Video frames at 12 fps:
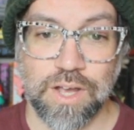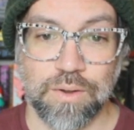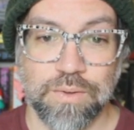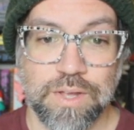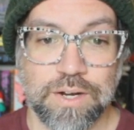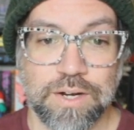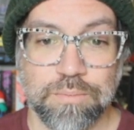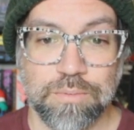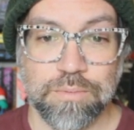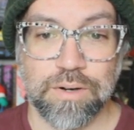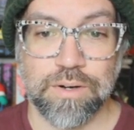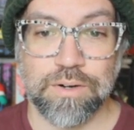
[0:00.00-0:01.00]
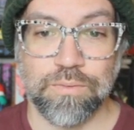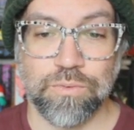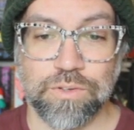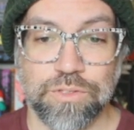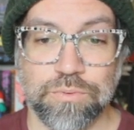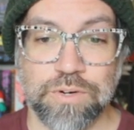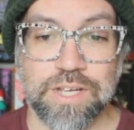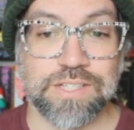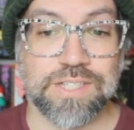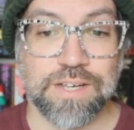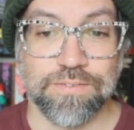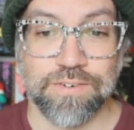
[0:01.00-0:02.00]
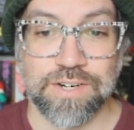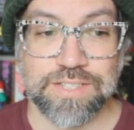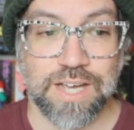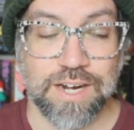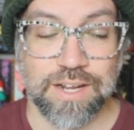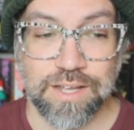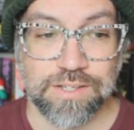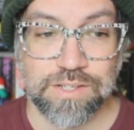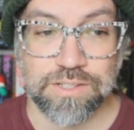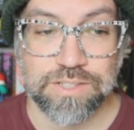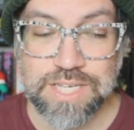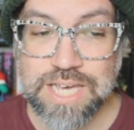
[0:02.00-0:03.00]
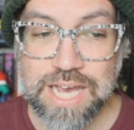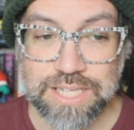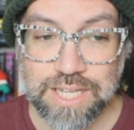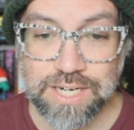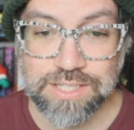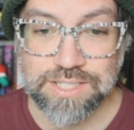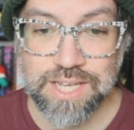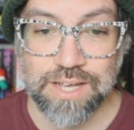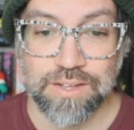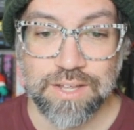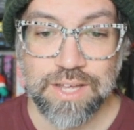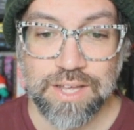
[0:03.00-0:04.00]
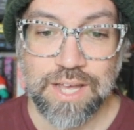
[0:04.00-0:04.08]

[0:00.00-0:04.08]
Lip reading: Oh, number 3 is different. It's got a decal on its tail.